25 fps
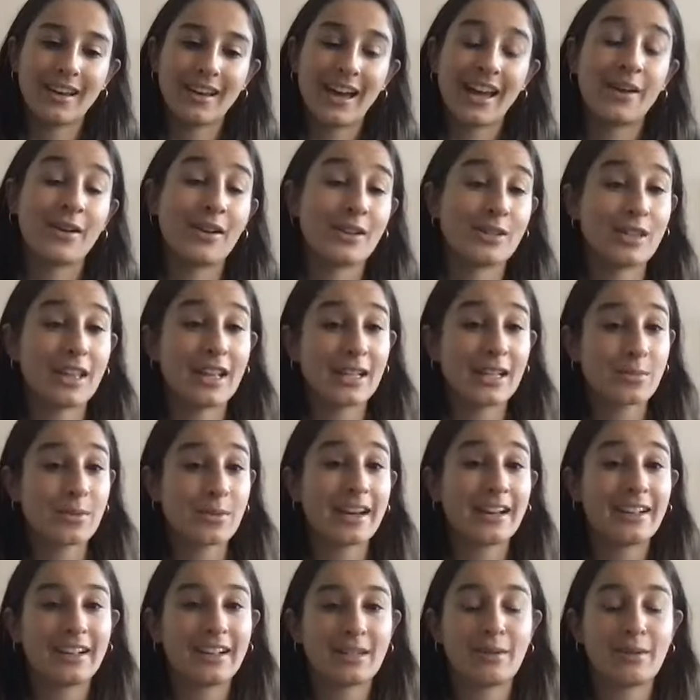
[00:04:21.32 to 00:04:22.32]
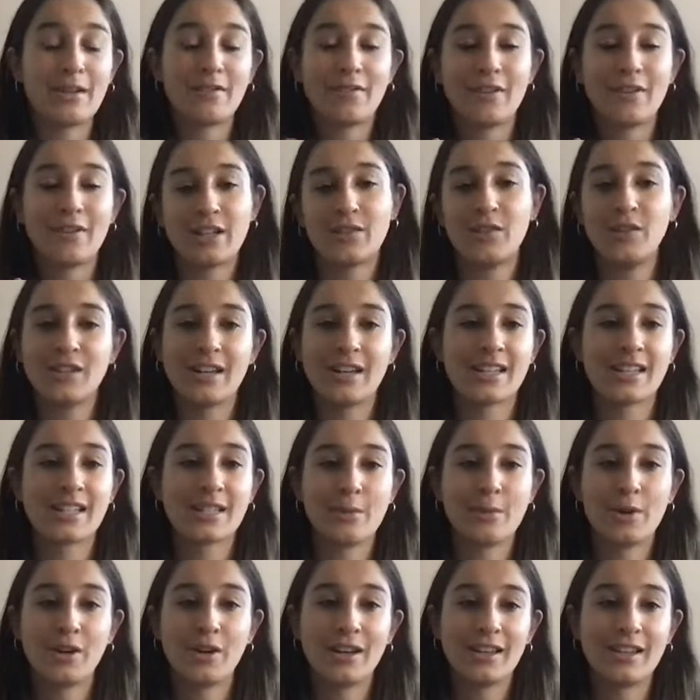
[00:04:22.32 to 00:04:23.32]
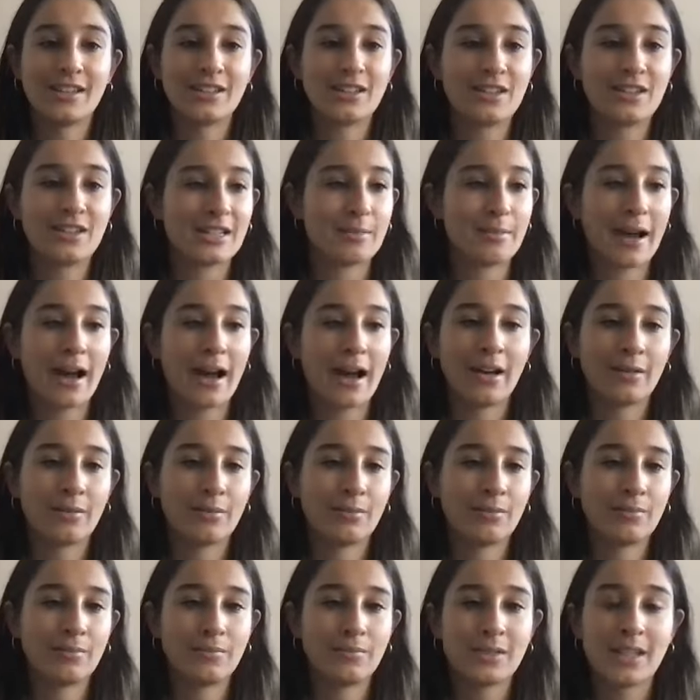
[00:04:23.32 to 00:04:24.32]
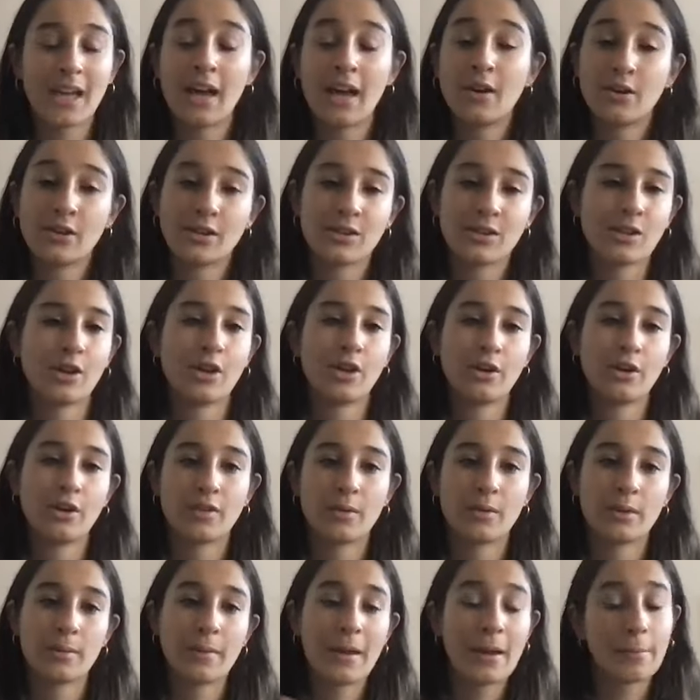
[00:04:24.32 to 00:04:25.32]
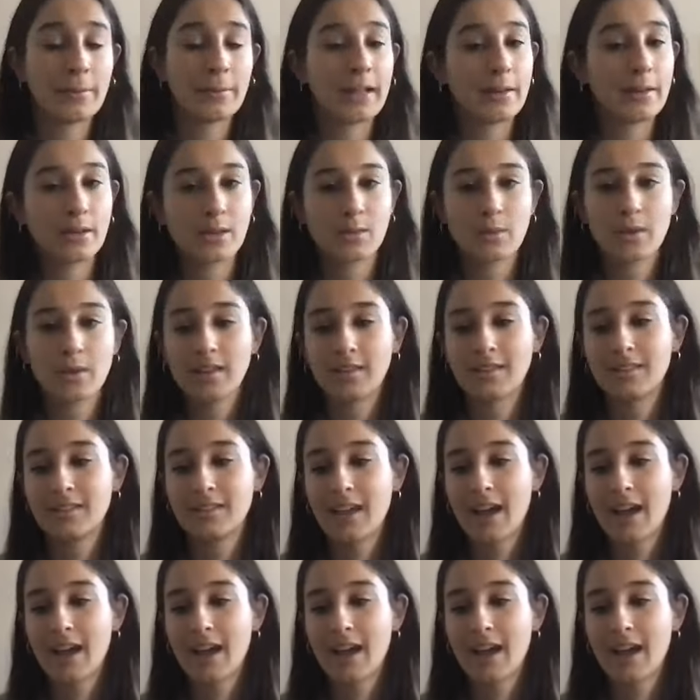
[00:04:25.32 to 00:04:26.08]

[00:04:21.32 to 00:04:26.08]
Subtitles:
Anyway, so that's when I collected my first few testimonies, just about 10 or so from the people I was with,